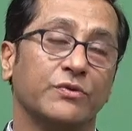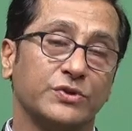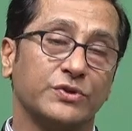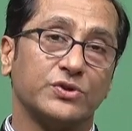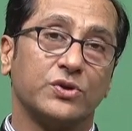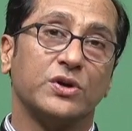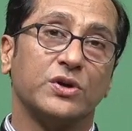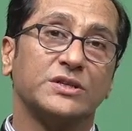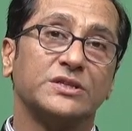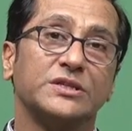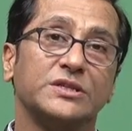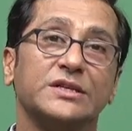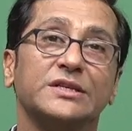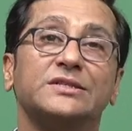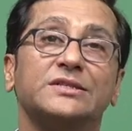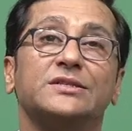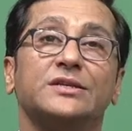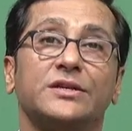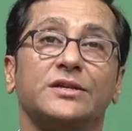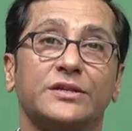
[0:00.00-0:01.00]

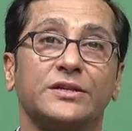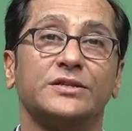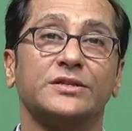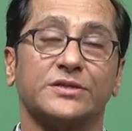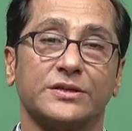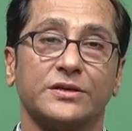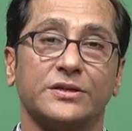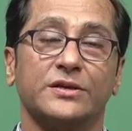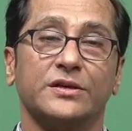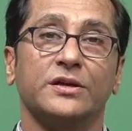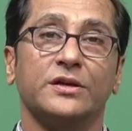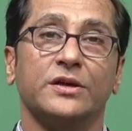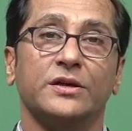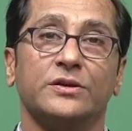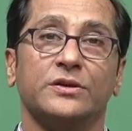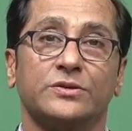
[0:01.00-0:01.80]
viscosity is decreasing